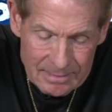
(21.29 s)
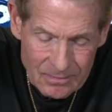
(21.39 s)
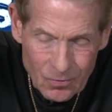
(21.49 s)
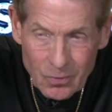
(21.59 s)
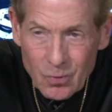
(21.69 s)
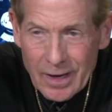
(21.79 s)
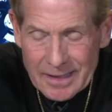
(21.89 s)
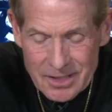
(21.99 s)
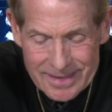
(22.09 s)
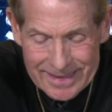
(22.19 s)
would I
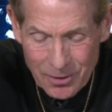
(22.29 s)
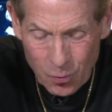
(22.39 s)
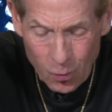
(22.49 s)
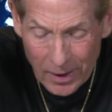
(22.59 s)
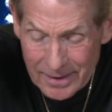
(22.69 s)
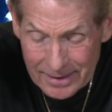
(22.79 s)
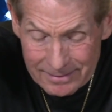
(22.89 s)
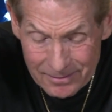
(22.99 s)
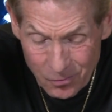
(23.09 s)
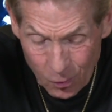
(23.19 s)
just get one
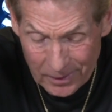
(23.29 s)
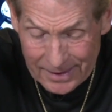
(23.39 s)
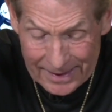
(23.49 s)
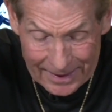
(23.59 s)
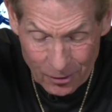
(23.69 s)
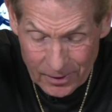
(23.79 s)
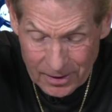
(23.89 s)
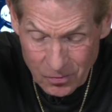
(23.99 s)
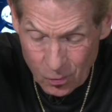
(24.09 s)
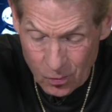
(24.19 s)
carry,
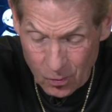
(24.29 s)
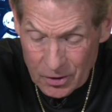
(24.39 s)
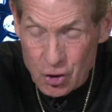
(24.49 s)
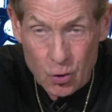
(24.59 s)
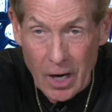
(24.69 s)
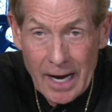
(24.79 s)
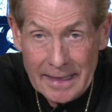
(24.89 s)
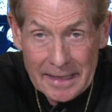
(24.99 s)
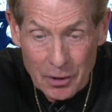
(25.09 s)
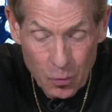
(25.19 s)
one try
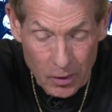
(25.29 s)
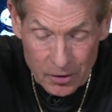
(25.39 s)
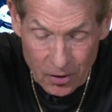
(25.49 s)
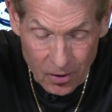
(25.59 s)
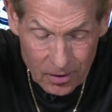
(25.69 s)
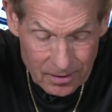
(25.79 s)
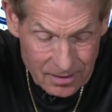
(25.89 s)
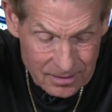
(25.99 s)
to get 1 yard?